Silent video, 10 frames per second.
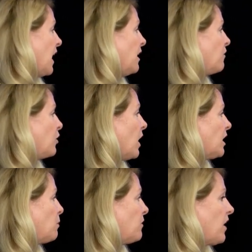And if they're
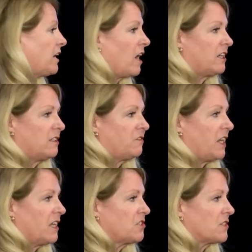not going to provide audited
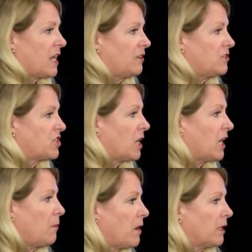financials, how do you
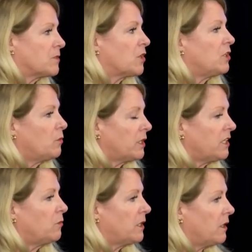check up on them? So you want
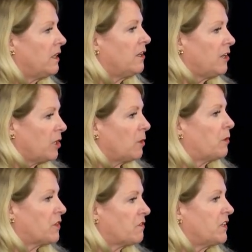to you want to you know,
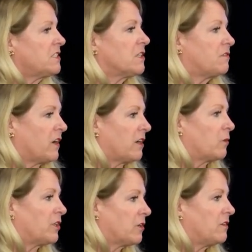put their feet to the fire
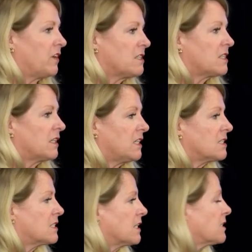when you're investing in
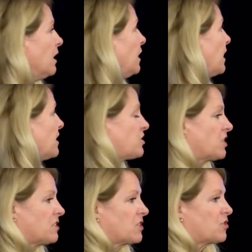these things. It's
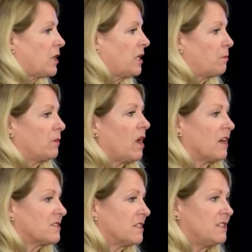just a straight up
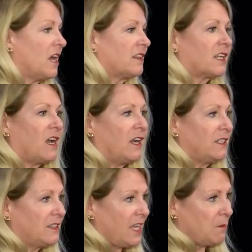loss. It's not the
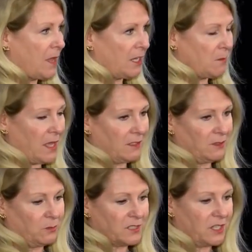kind that Matt and
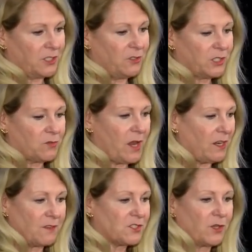Amanda will tell you you could write
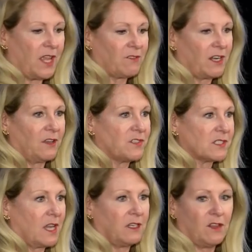off. So you can't write off
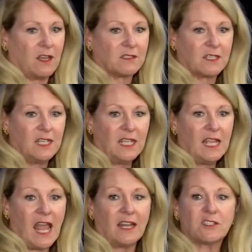this kind of loss,
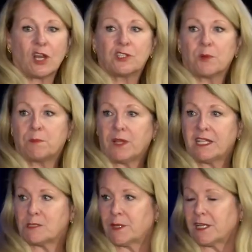and it's hard to
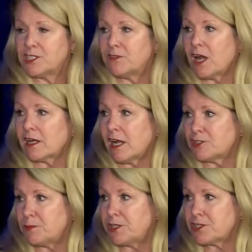replace because you've got
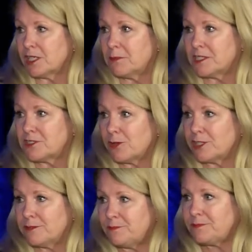contribution limits,
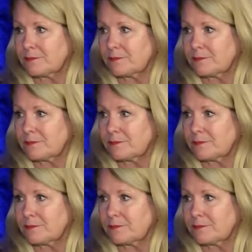don't you?